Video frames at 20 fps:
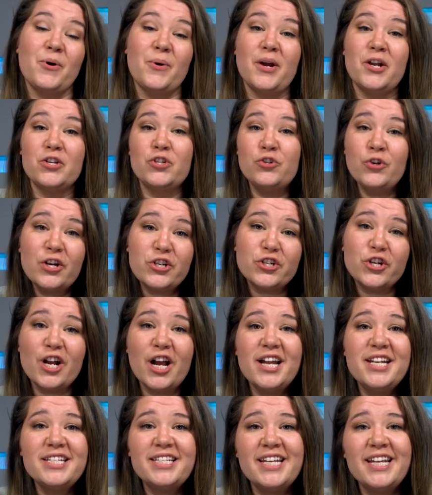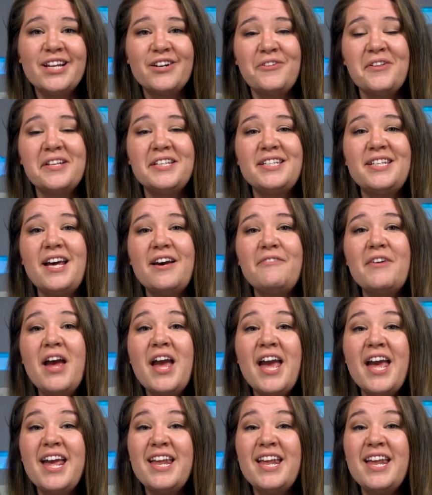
going treasure hunting and all that stuff.